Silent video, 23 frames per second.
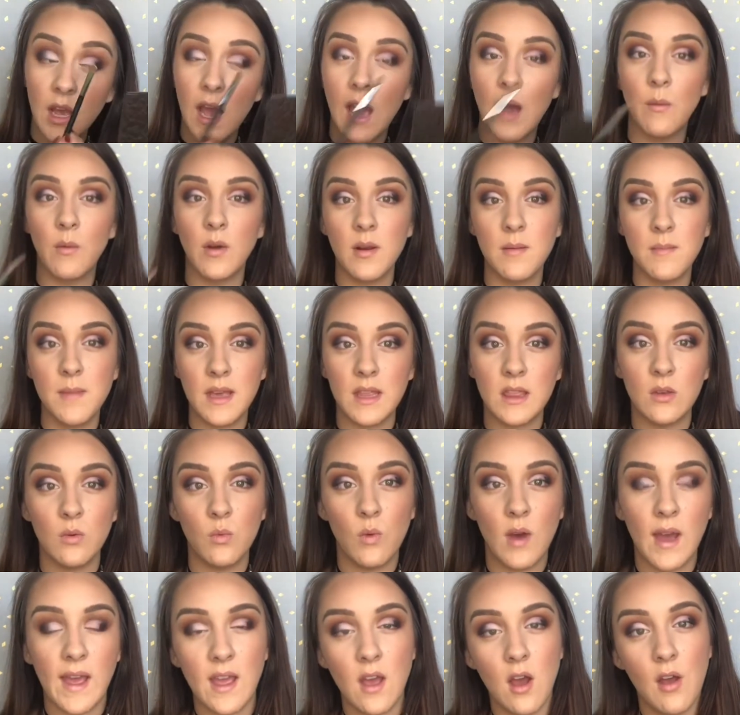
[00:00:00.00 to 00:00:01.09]
I want to make the
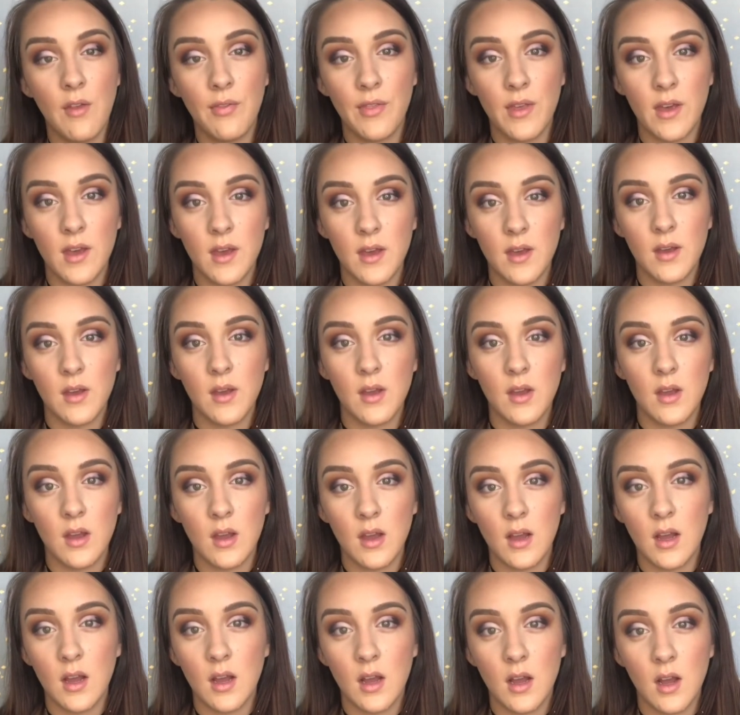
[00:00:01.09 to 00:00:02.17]
white on
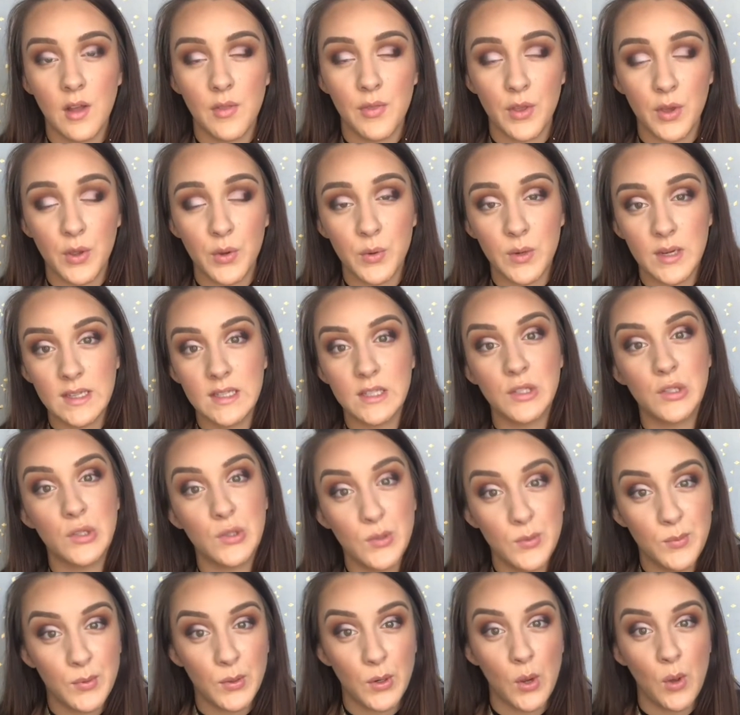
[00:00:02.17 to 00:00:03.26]
the crease
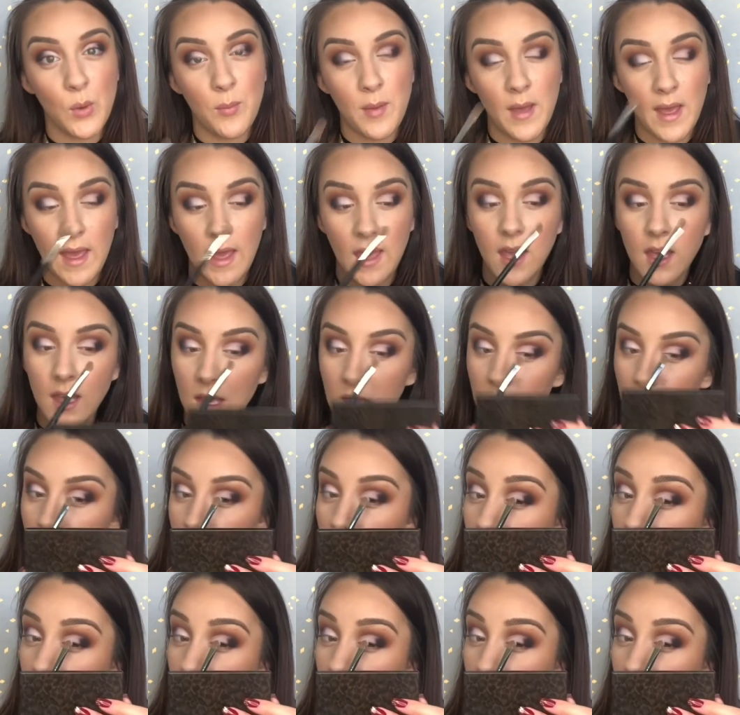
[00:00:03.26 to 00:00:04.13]
super opaque